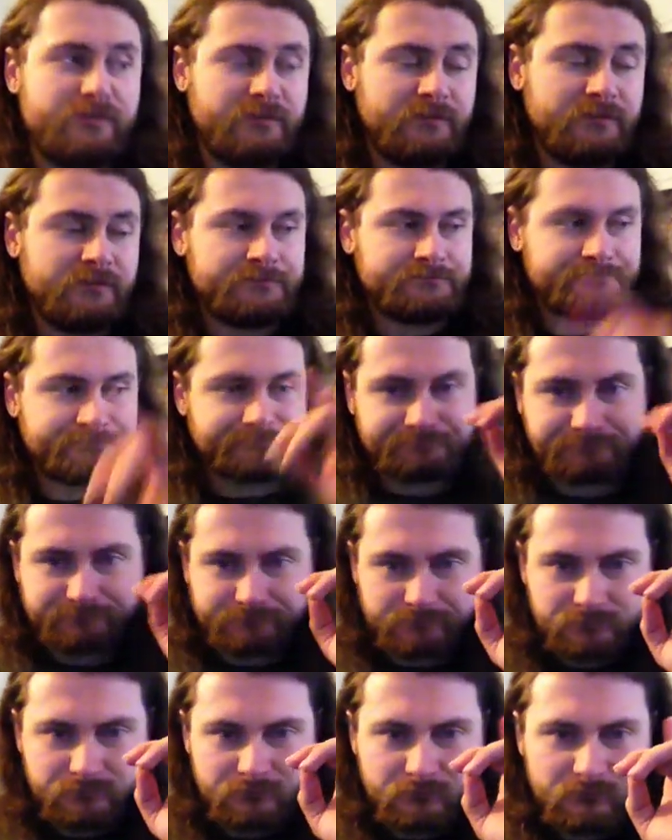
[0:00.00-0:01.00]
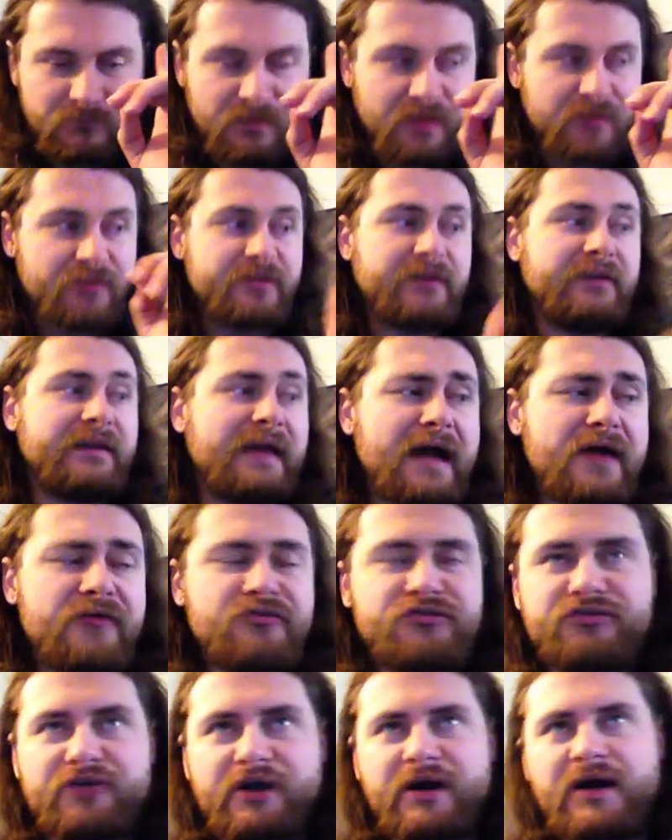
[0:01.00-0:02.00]
the
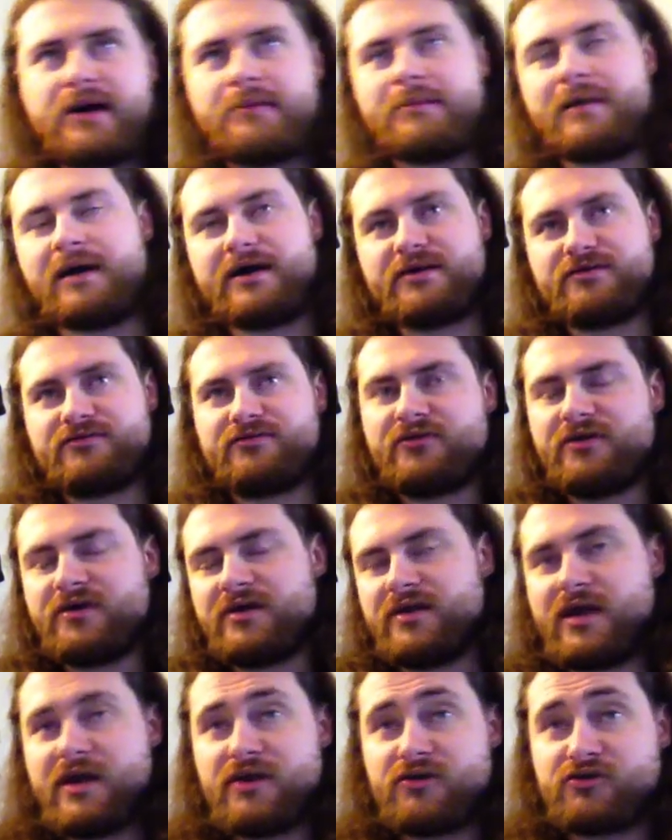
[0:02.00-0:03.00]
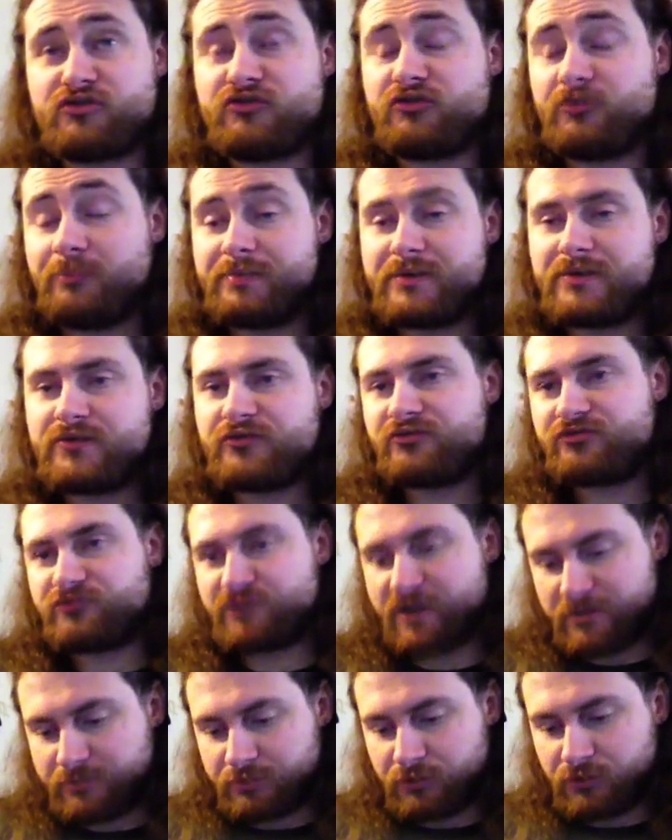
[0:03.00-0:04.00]
last time I did a Crystal Beast
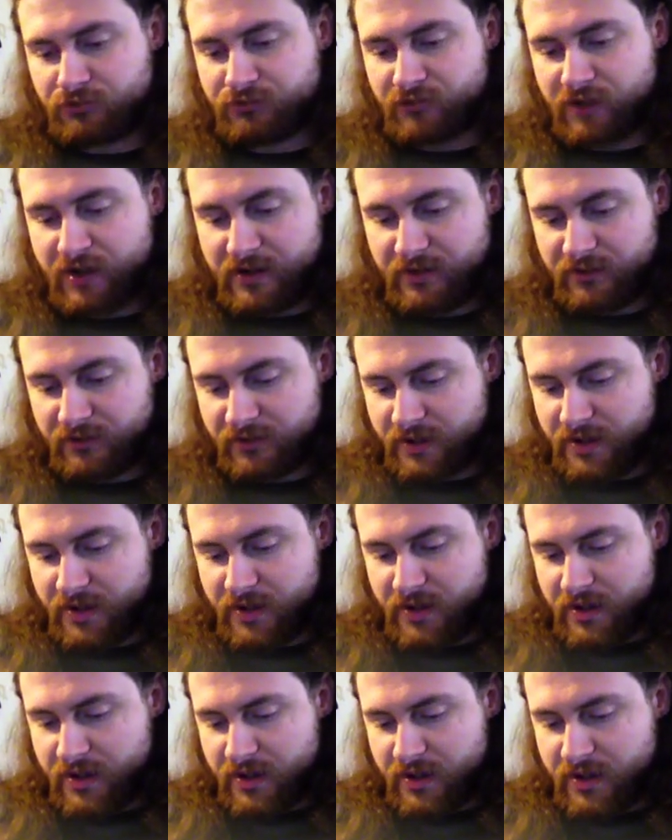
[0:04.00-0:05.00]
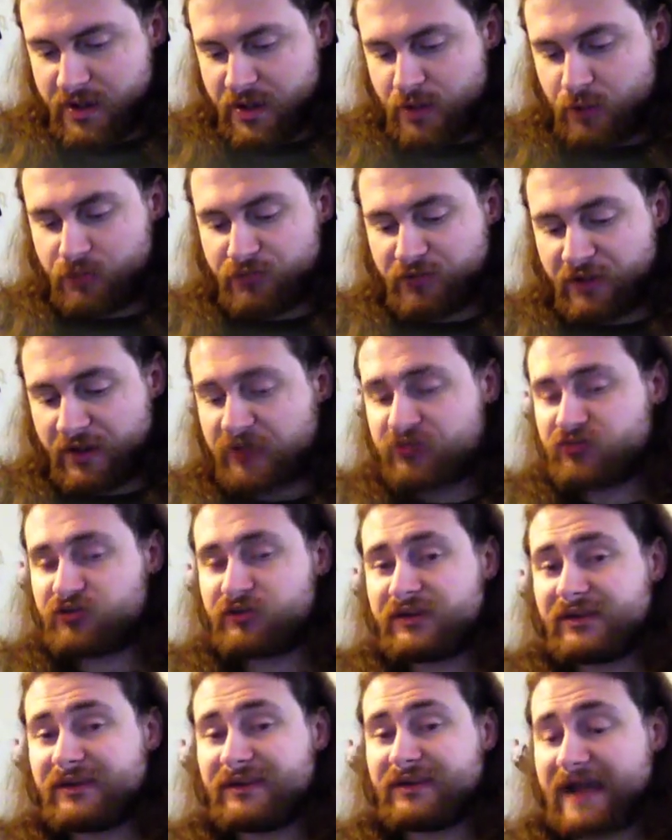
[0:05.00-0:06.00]
deck profile, it was
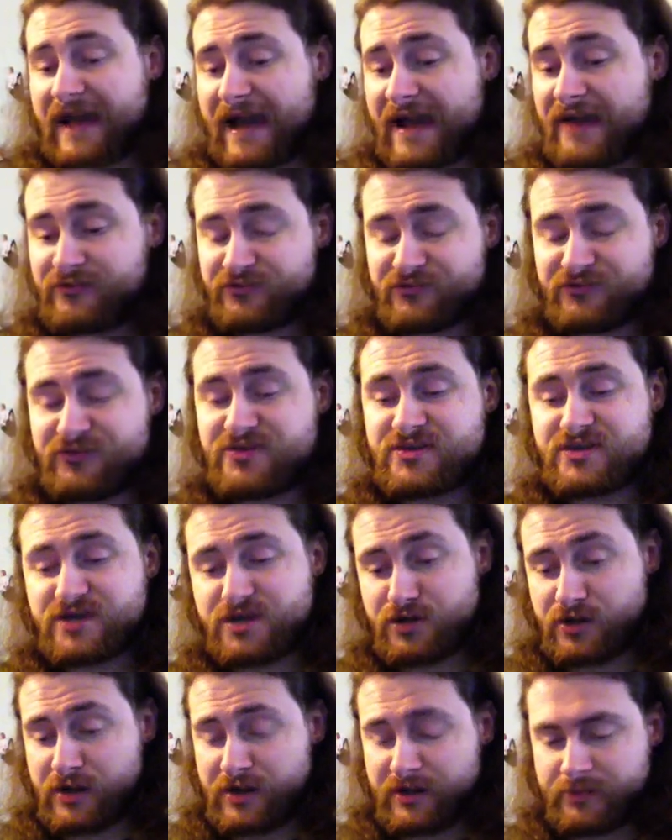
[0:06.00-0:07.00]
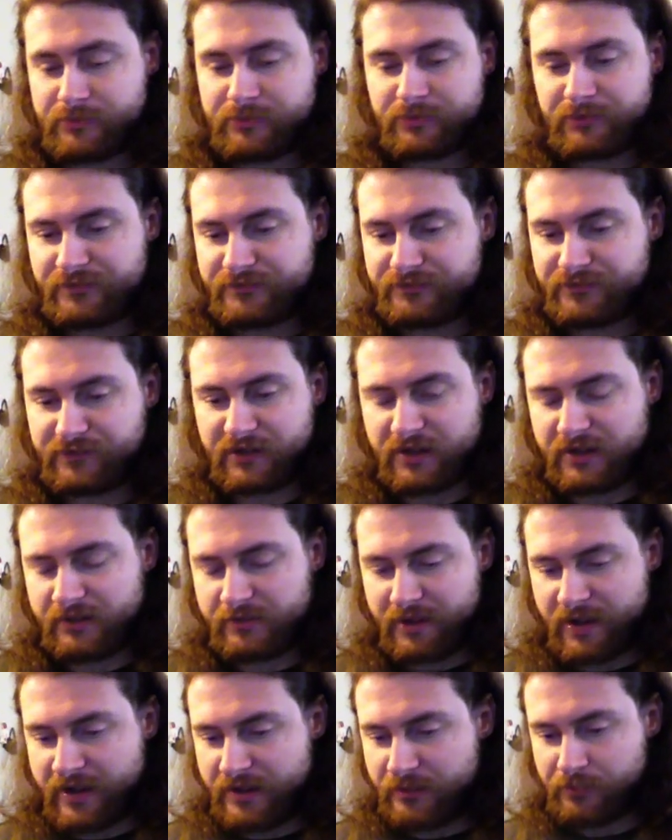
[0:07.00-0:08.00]
actually last year, I completely forgot
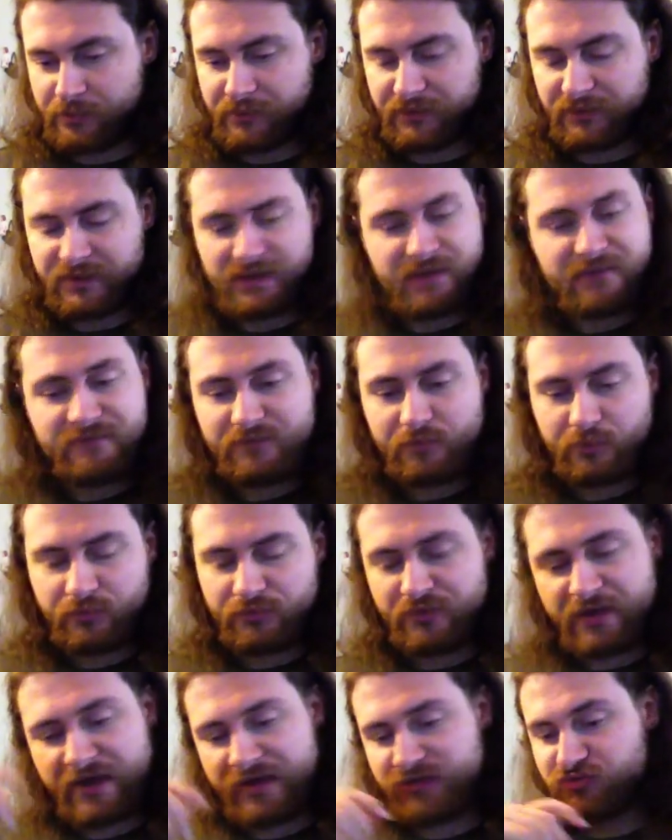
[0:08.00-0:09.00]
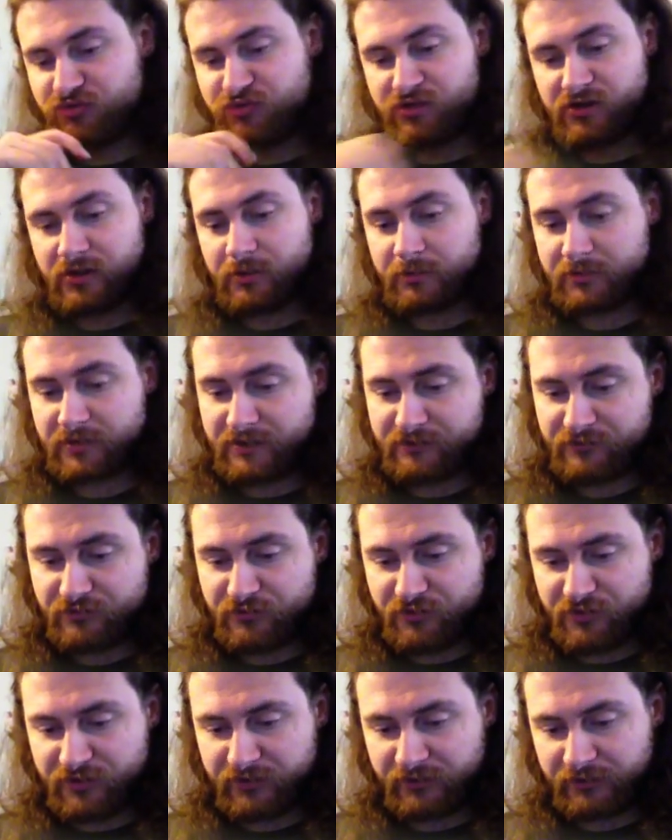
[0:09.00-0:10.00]
about it. I believe it was last year, I'm going to have to
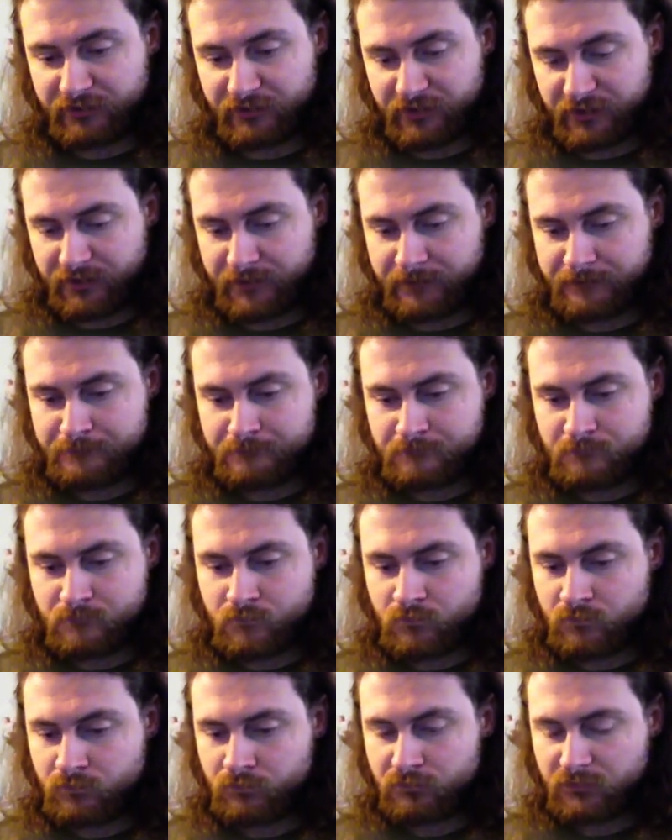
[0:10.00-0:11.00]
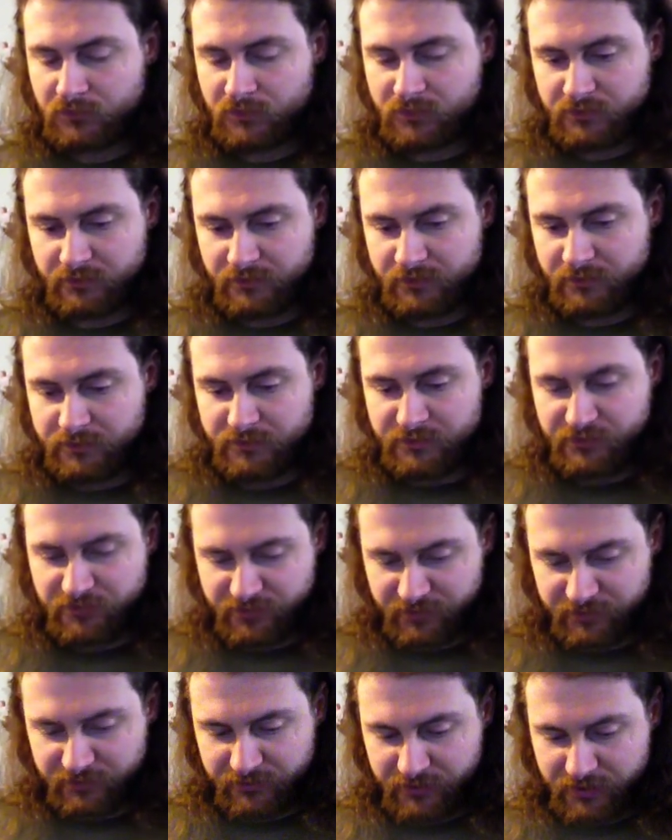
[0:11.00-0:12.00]
take a look. Let me
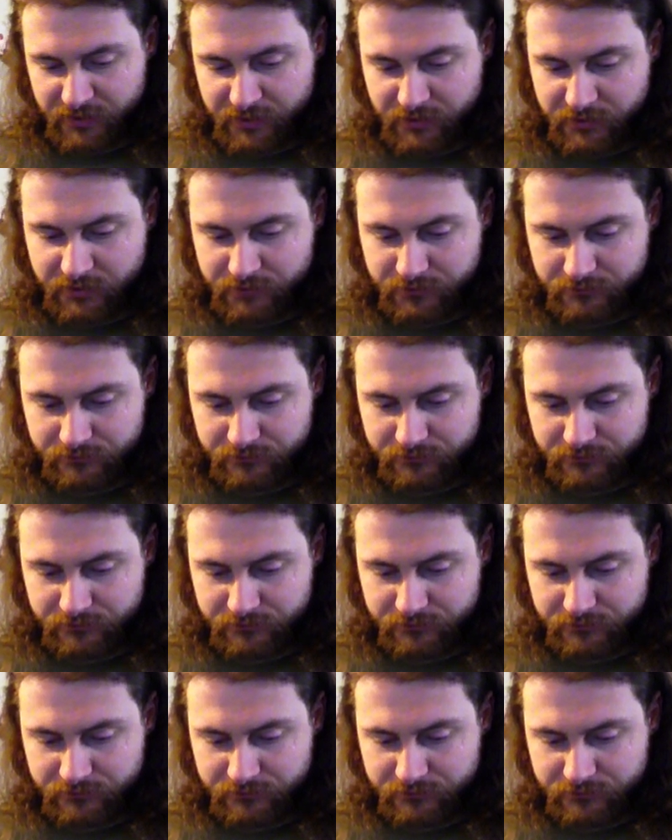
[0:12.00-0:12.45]
take a look.